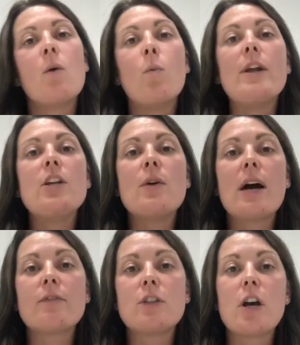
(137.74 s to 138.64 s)
When you
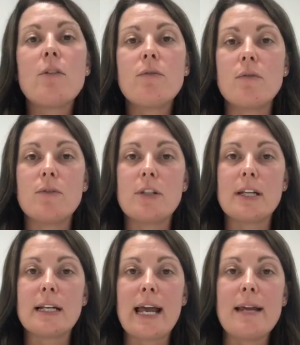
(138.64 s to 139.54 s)
have to go through to the
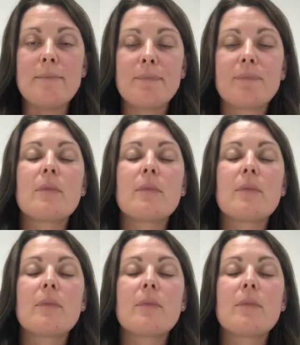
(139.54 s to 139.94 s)
claim,